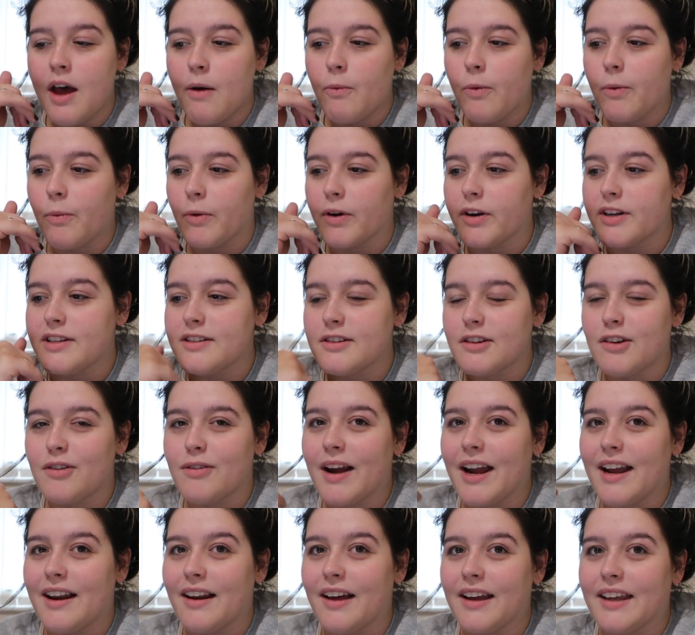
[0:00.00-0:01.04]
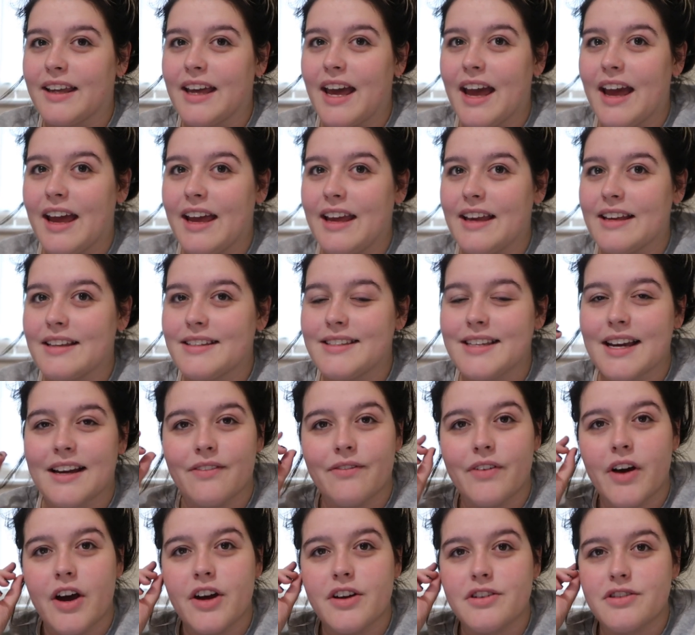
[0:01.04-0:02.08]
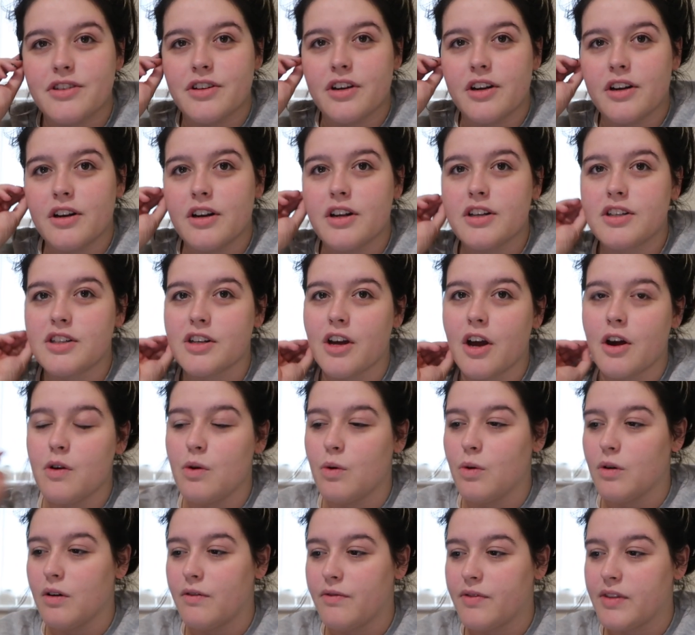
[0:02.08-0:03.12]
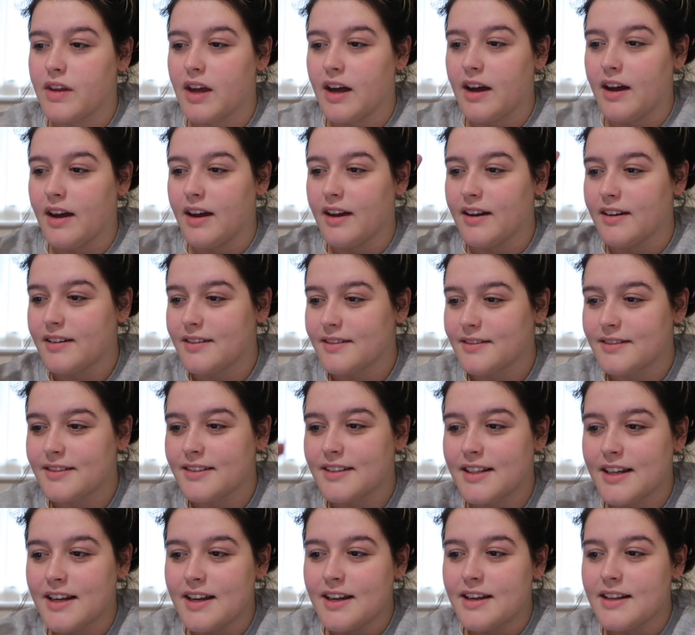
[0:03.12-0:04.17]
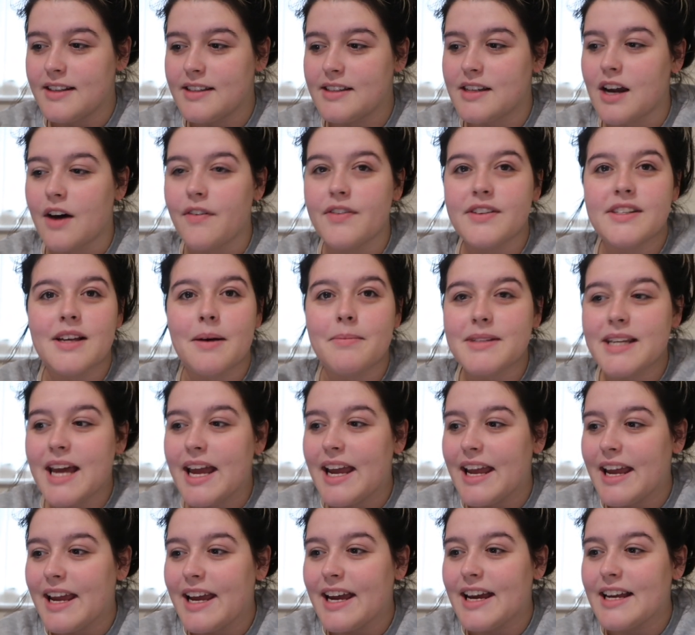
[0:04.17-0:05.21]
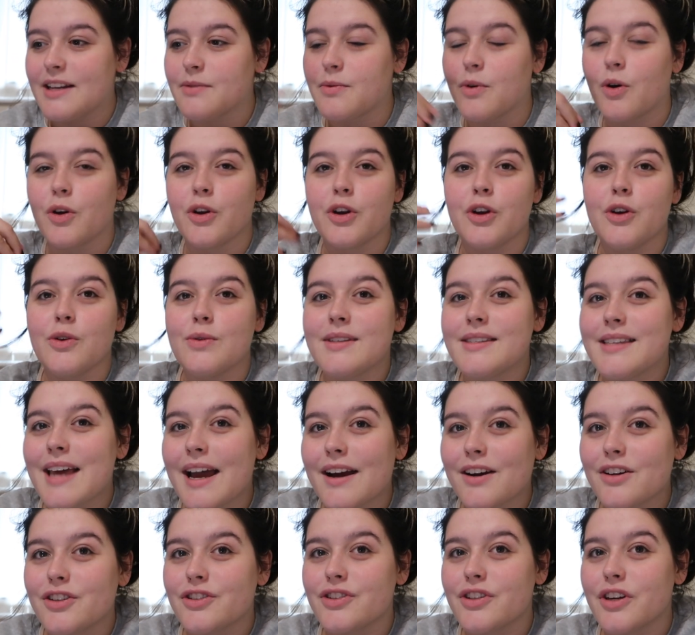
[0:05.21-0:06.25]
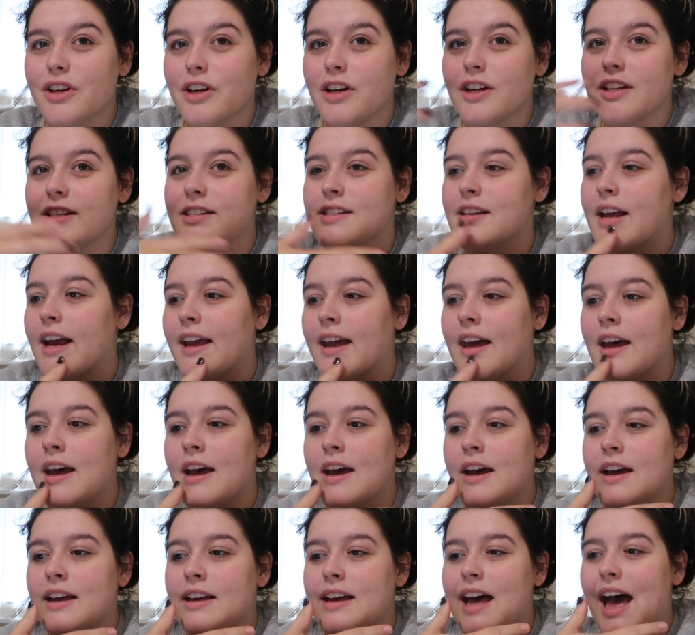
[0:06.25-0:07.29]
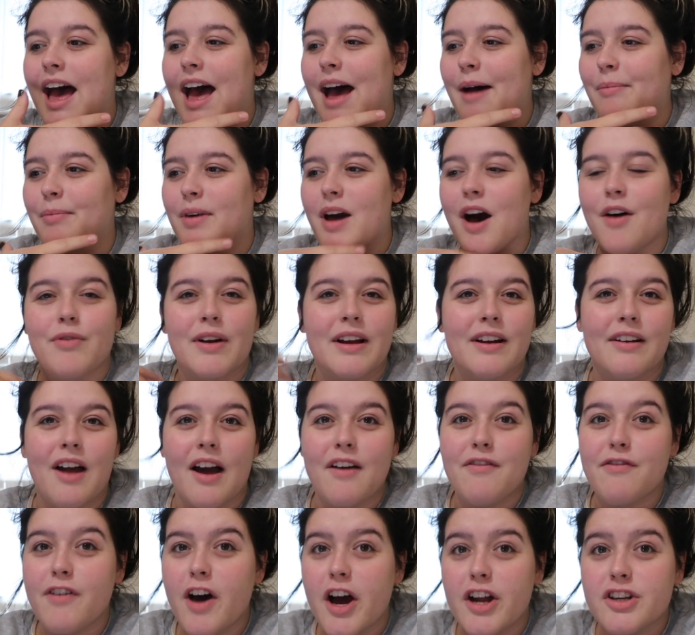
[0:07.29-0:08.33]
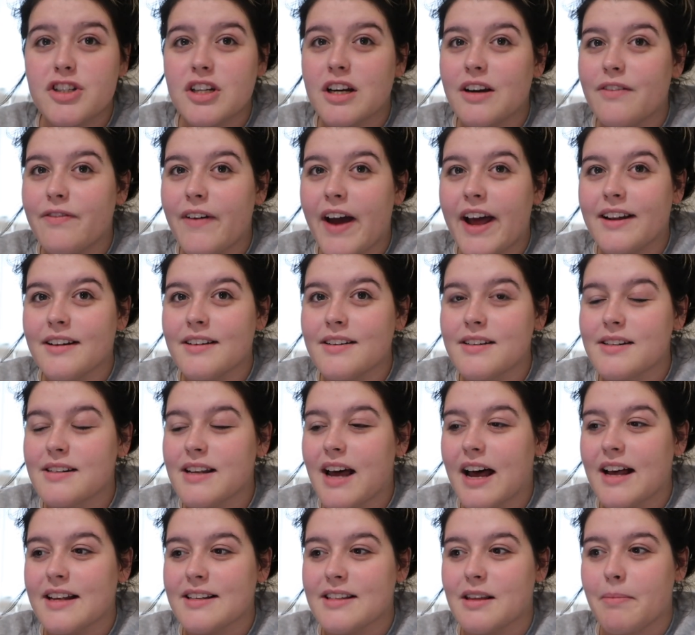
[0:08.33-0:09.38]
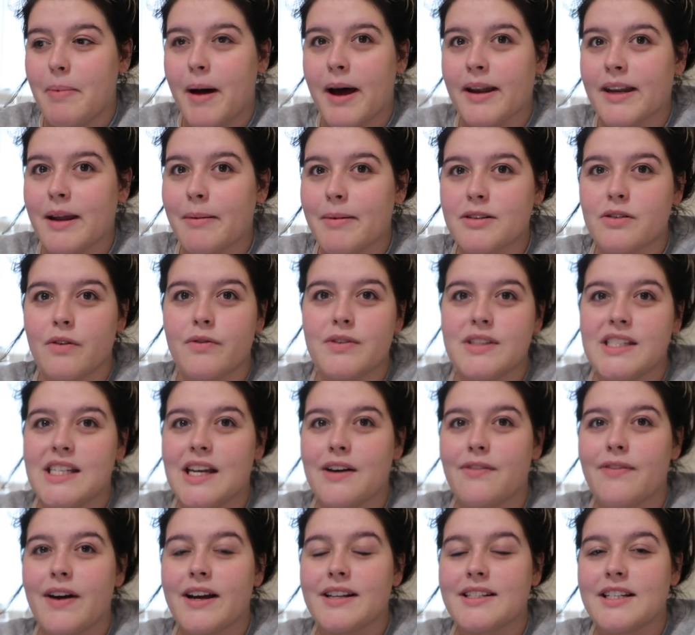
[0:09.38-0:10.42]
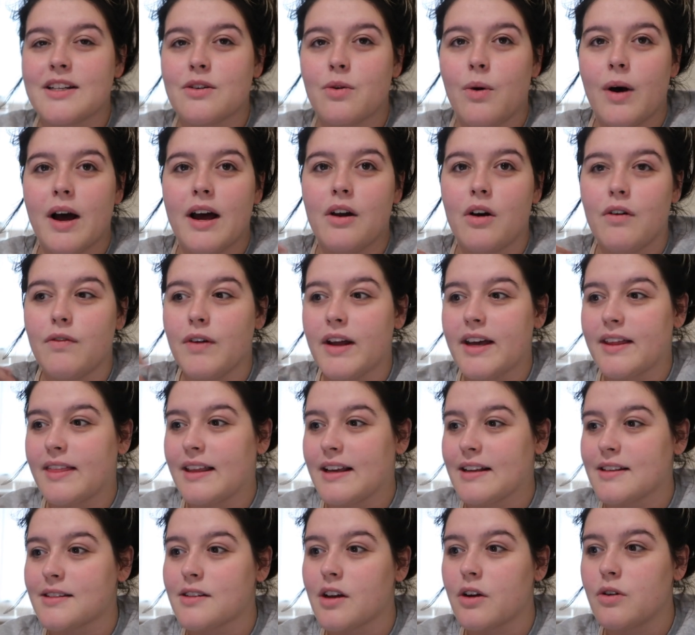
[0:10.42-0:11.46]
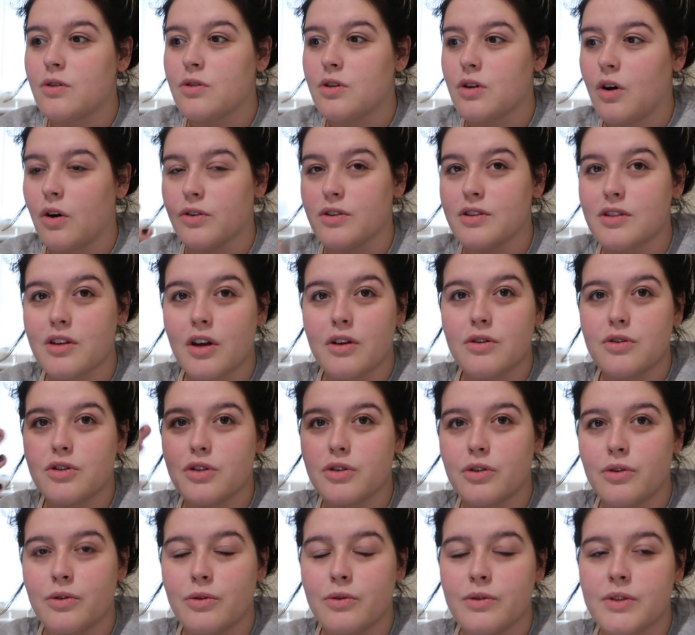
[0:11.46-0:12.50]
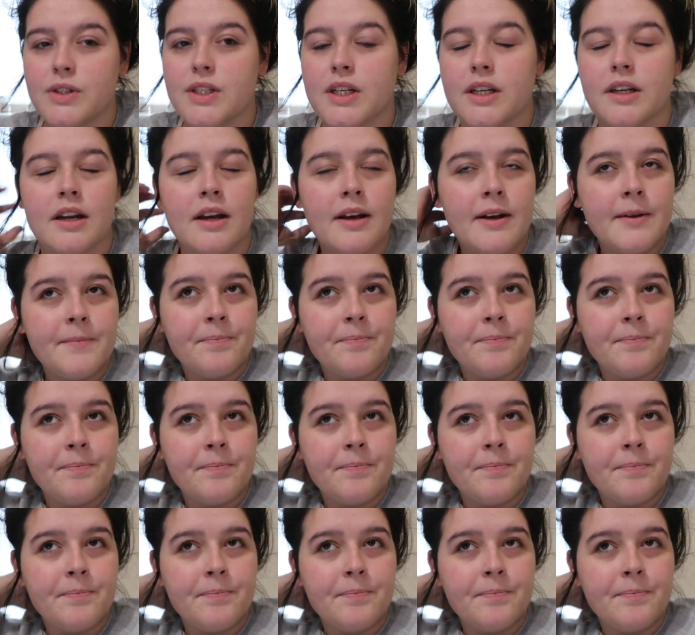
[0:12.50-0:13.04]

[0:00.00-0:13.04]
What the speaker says: We wanted to create like a second version so all of the stuff is updated. We've got new sections like covering like virtual events, as the pandemic's obviously affected quite a lot of like things on socials and